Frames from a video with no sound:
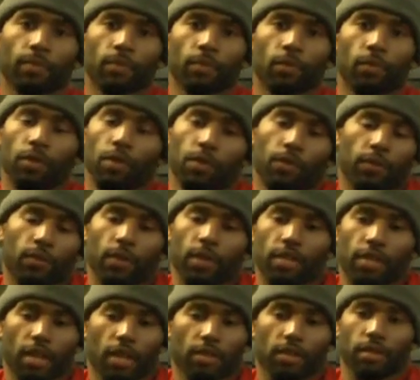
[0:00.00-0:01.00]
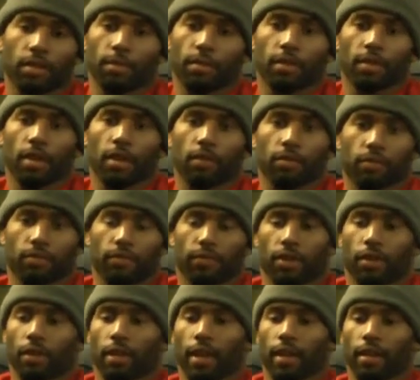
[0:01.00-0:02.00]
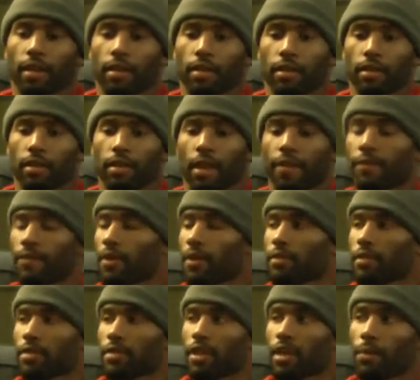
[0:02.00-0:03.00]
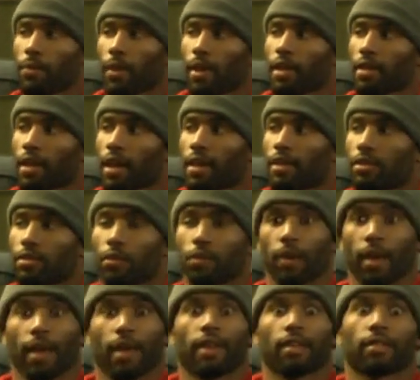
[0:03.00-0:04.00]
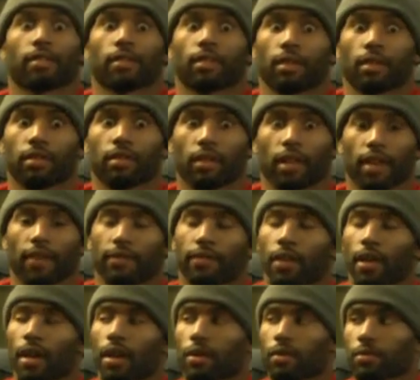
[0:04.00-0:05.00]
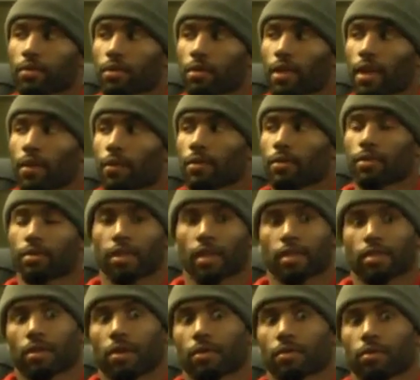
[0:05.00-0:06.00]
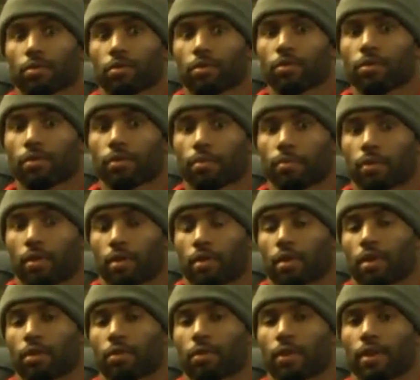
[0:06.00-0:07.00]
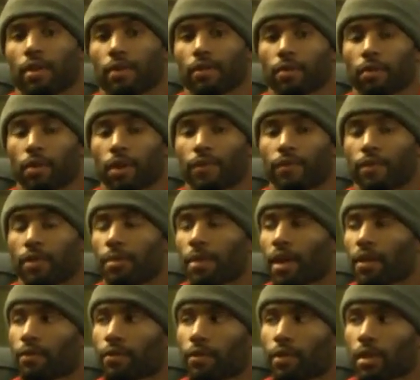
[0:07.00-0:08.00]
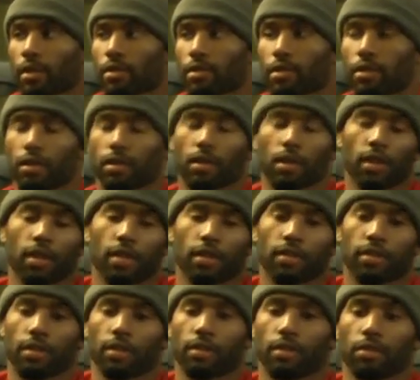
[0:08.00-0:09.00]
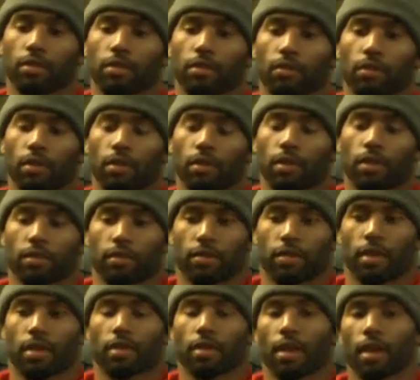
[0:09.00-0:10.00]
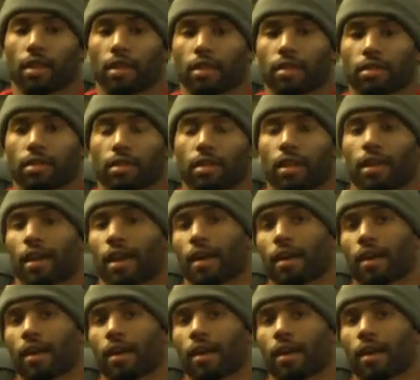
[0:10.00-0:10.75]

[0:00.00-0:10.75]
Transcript: We reached out to some adults who felt like they felt the same way in high school and in life now. So that's also too a great feedback for us to see, adults saying, hey, listen, like